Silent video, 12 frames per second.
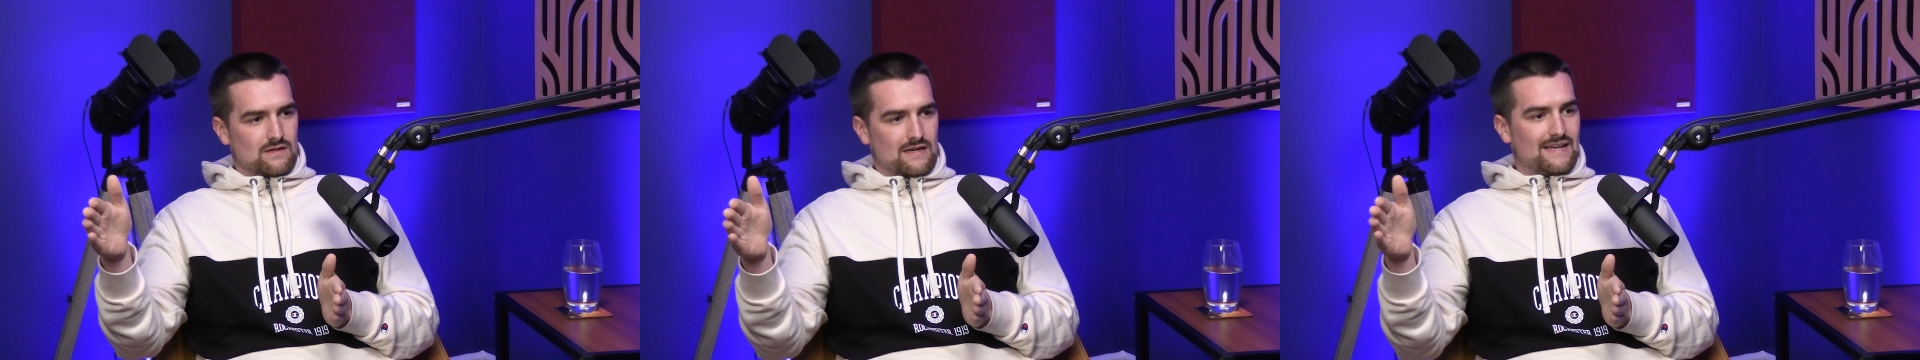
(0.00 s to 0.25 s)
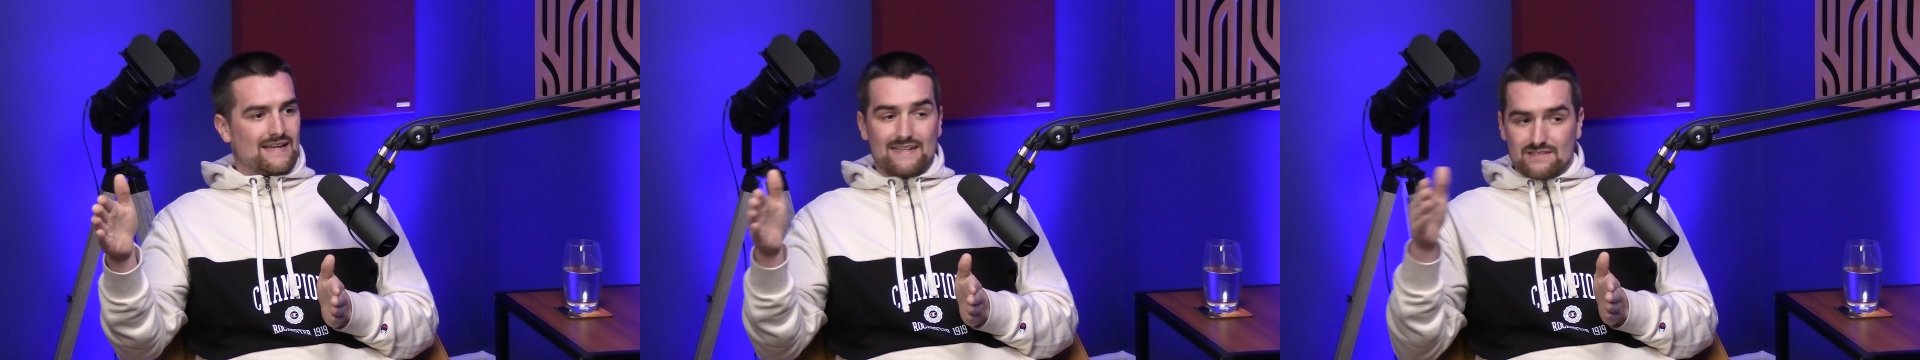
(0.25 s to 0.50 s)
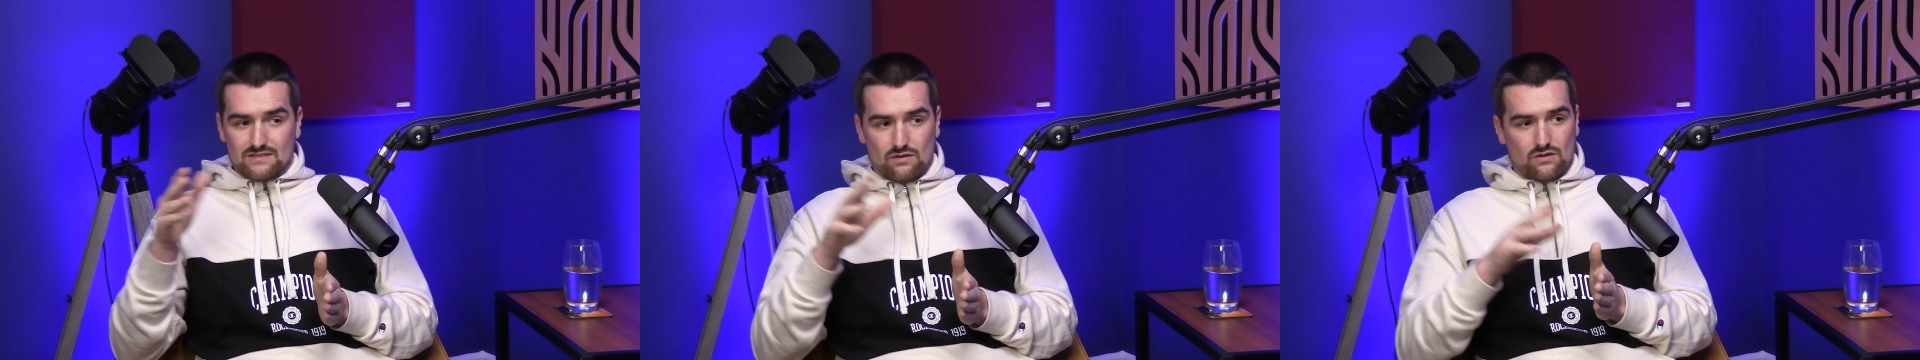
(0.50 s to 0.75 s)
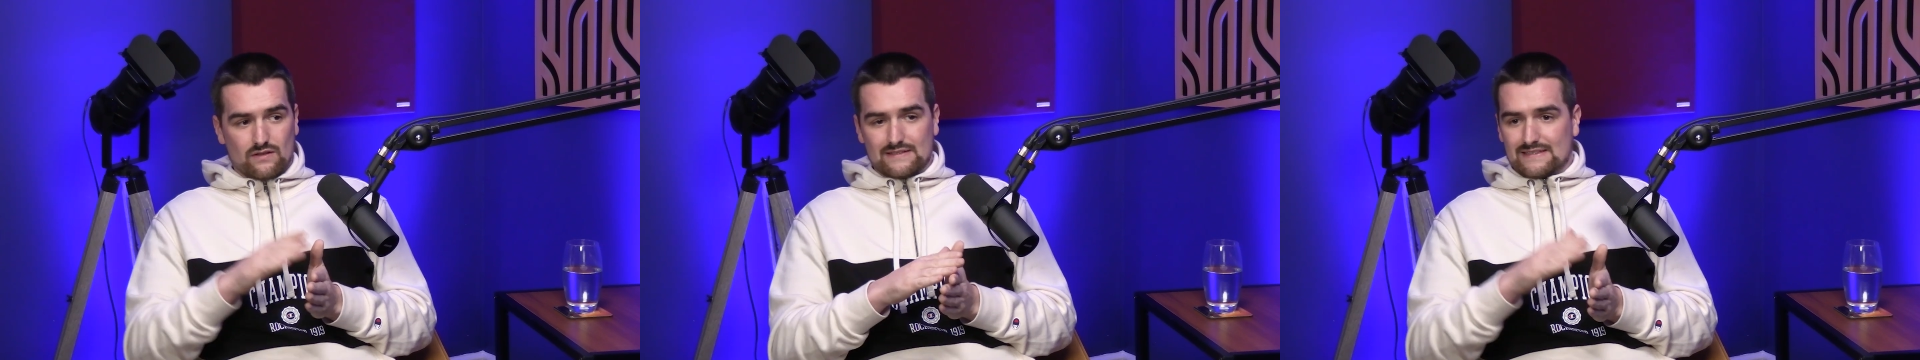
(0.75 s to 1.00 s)
And it is
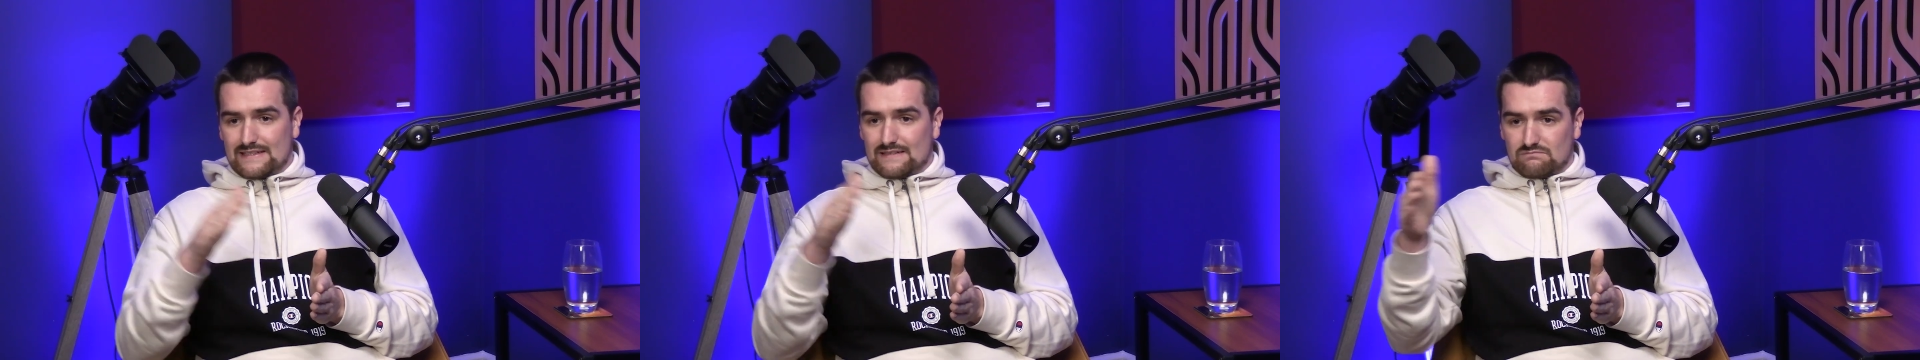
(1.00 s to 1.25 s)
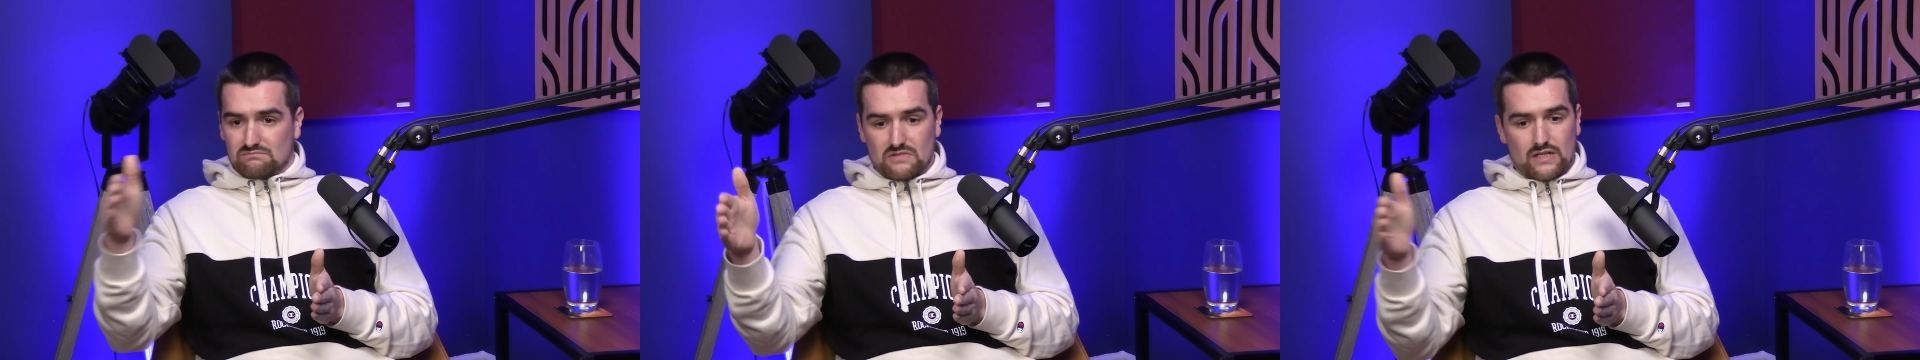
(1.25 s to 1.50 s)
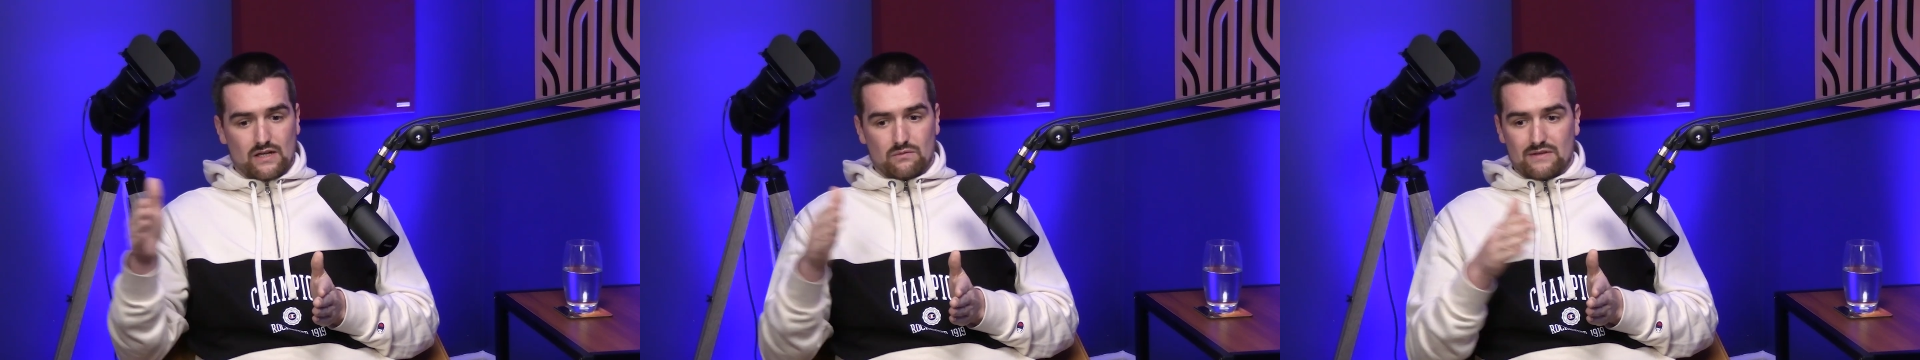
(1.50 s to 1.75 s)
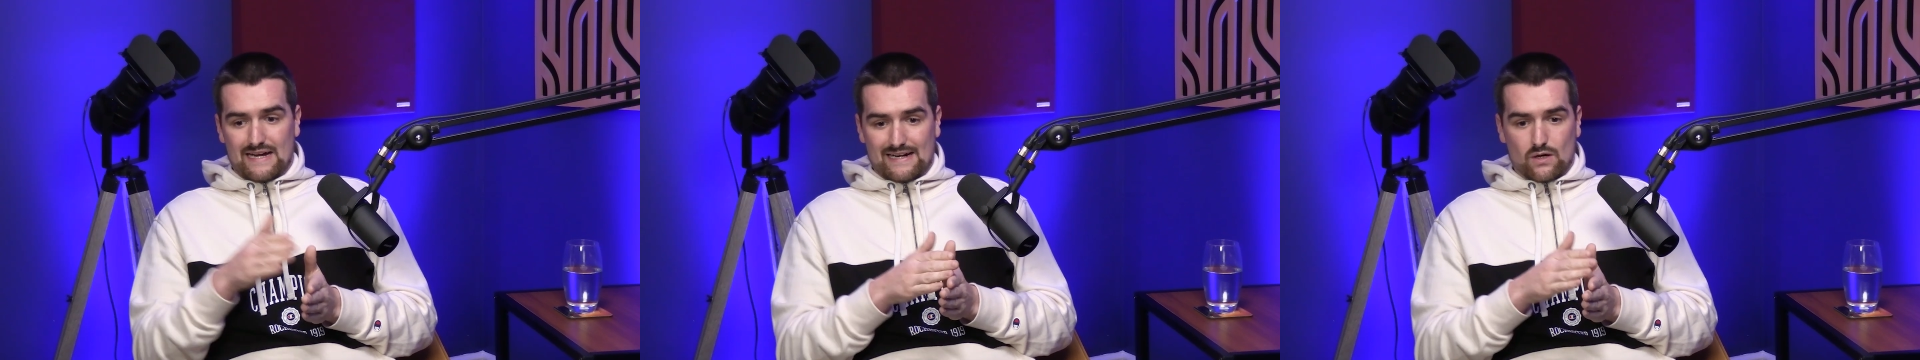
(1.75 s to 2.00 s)
honestly,
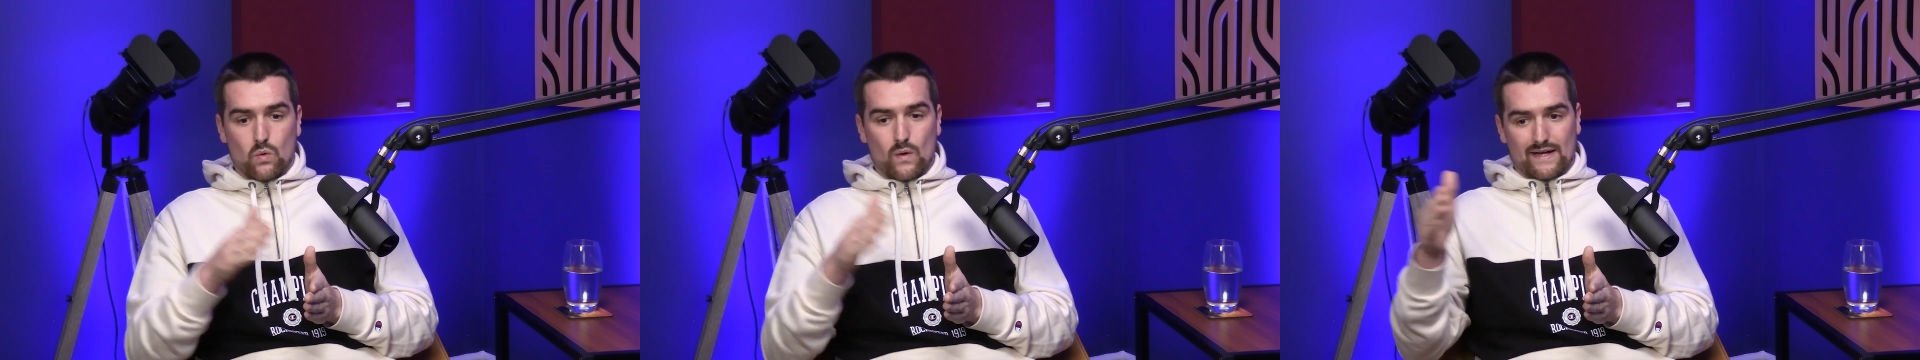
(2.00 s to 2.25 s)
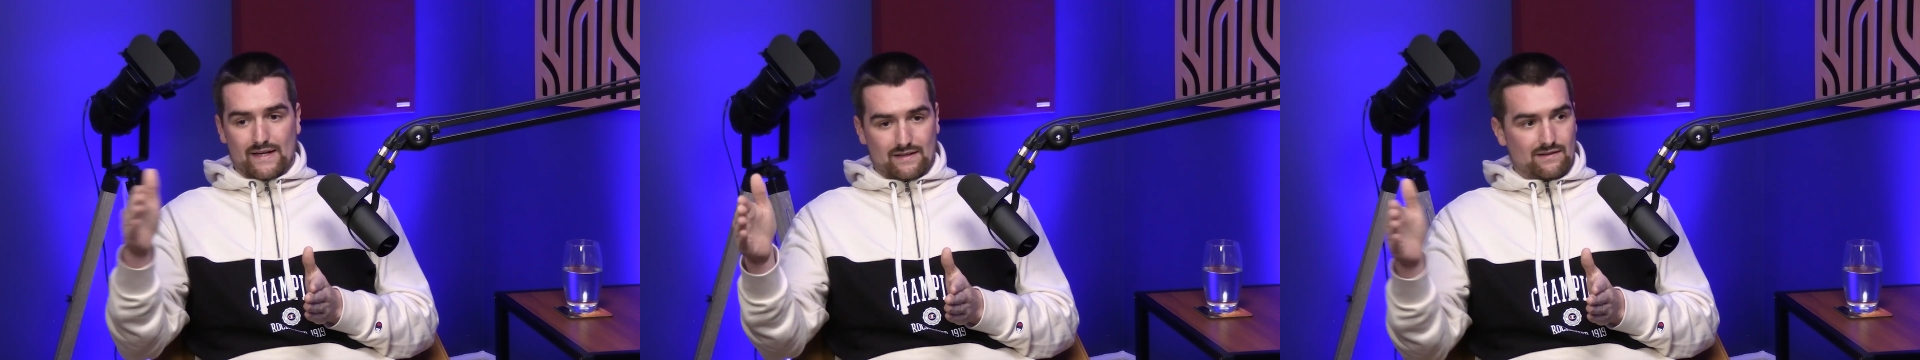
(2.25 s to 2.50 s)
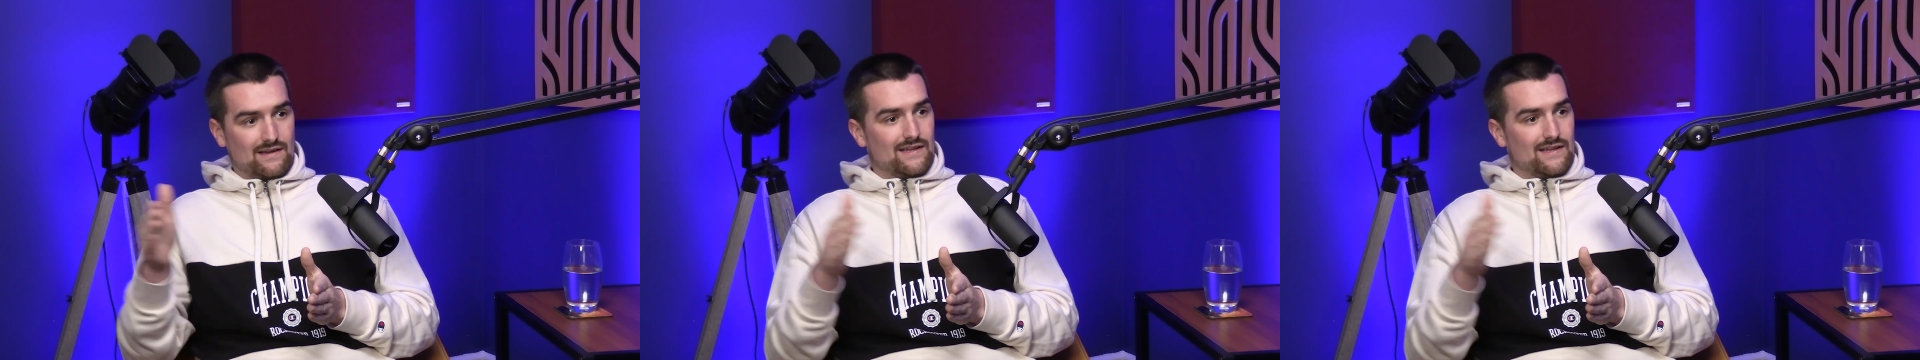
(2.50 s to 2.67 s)
that quick,